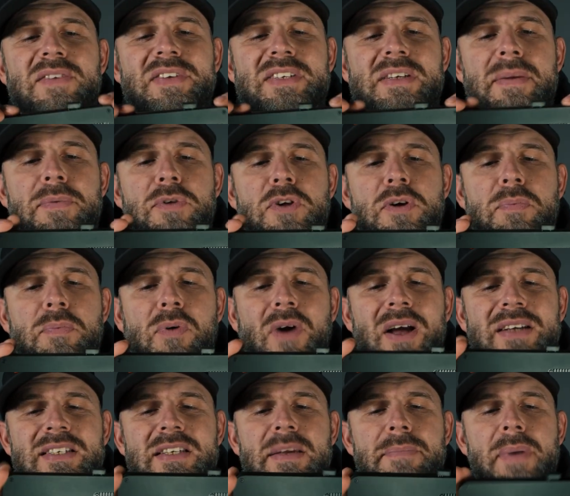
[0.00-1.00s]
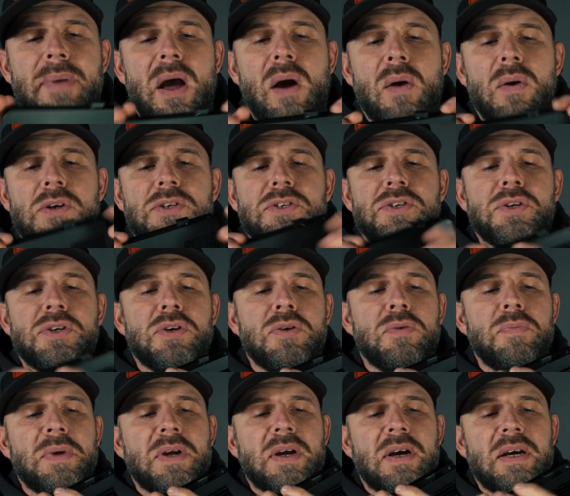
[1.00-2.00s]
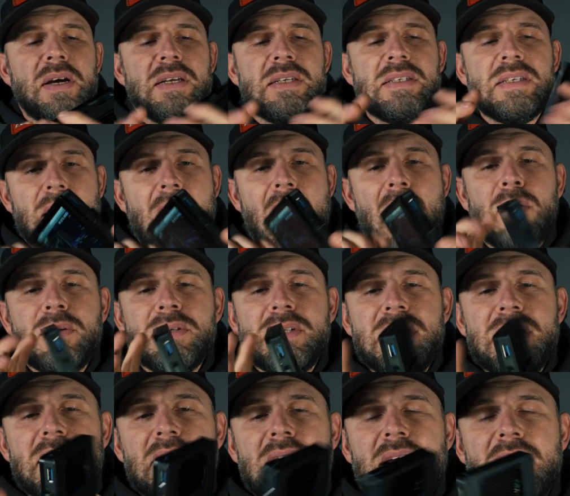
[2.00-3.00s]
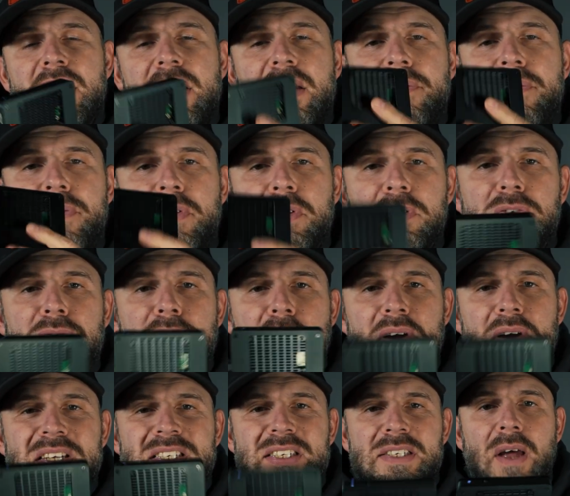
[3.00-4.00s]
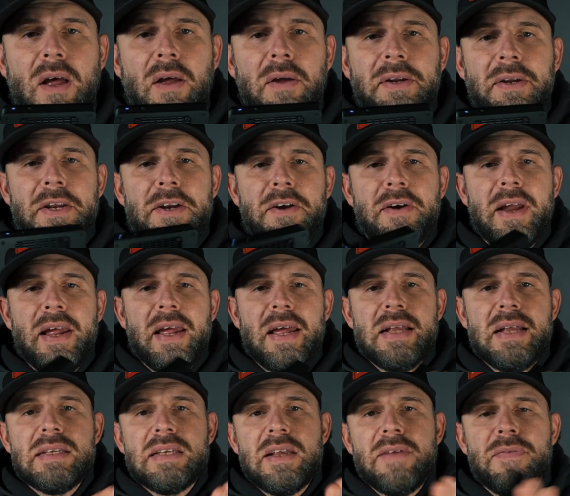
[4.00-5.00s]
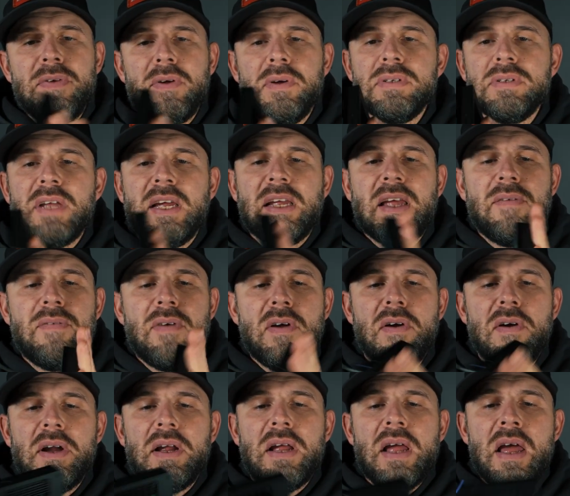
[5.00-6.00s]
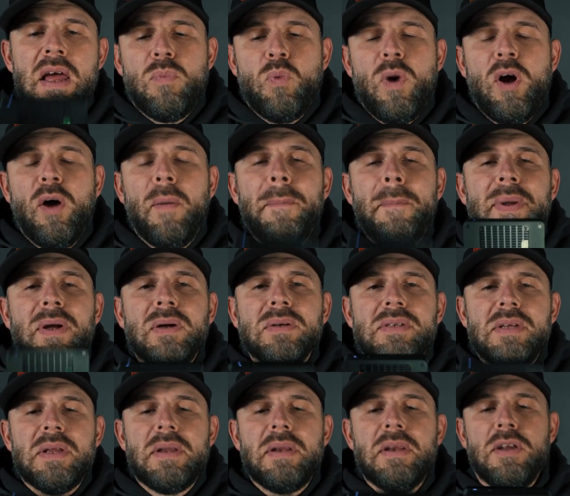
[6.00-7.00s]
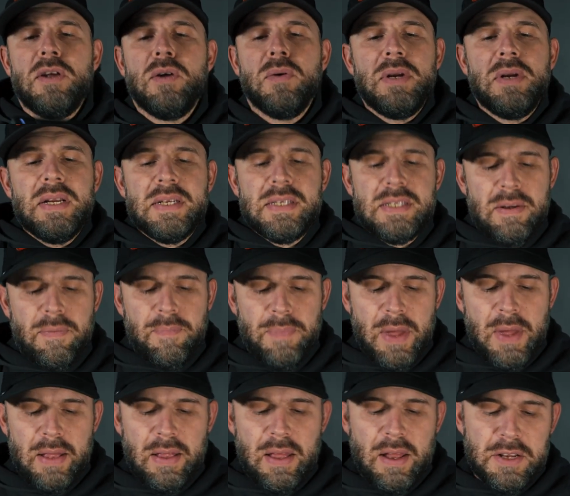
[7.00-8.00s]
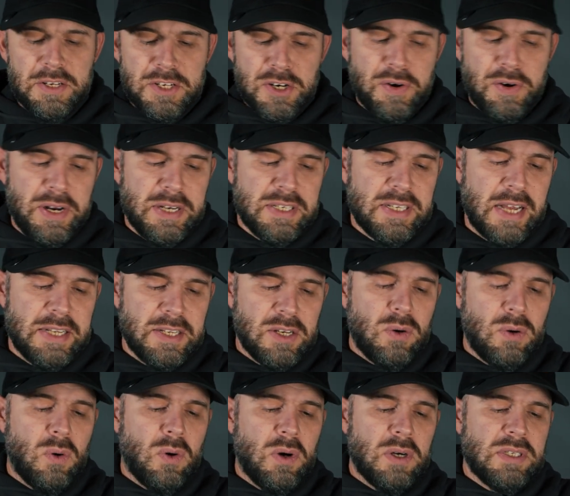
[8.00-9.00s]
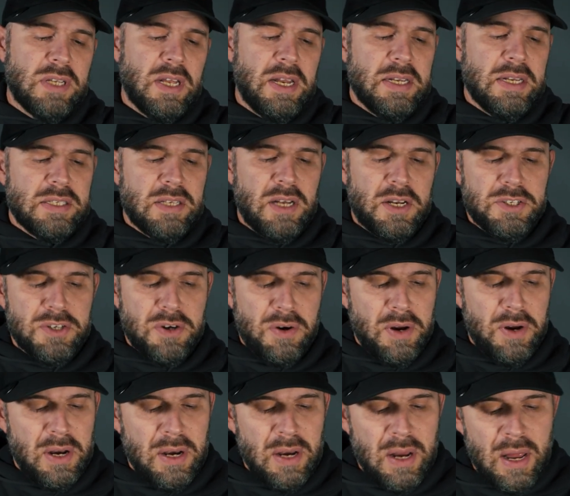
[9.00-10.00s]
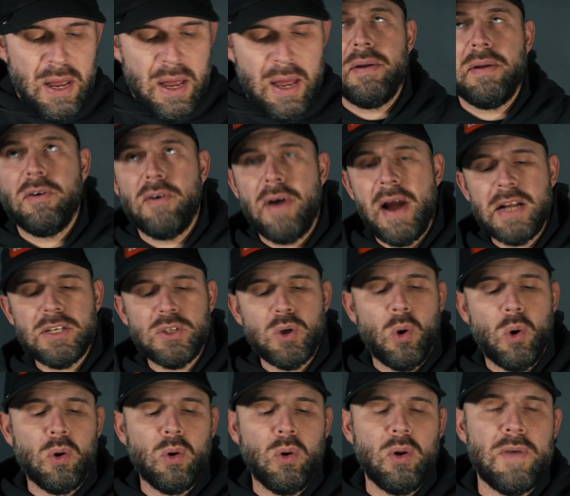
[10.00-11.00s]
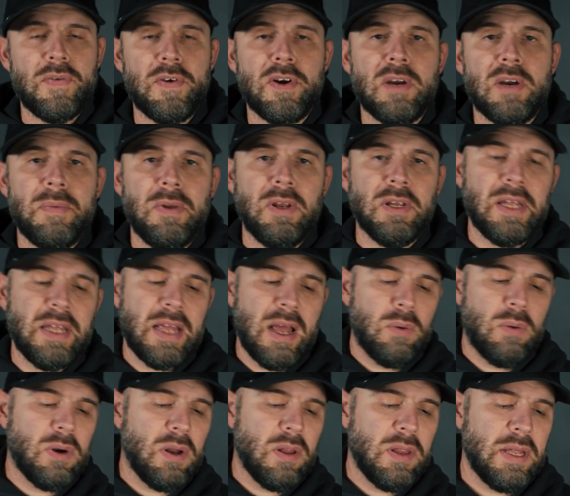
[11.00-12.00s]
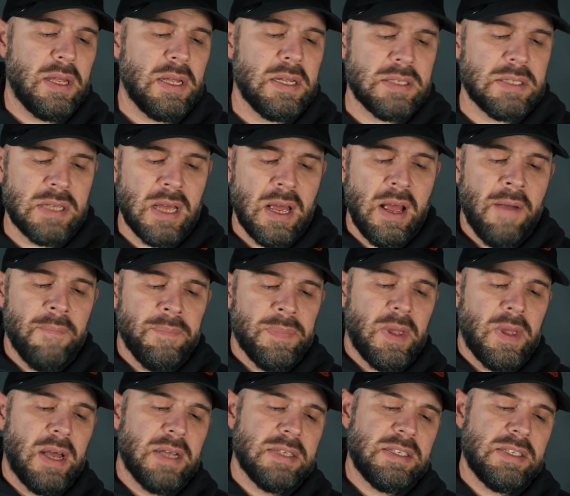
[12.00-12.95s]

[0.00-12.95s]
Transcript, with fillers: of its compute processing power, two, because housing, it feels very solid in your hands. It feels like a very well-built unit. And then the screen size, of course, it is touchscreen. Grand total, if you're going to be looking at one of these, uh,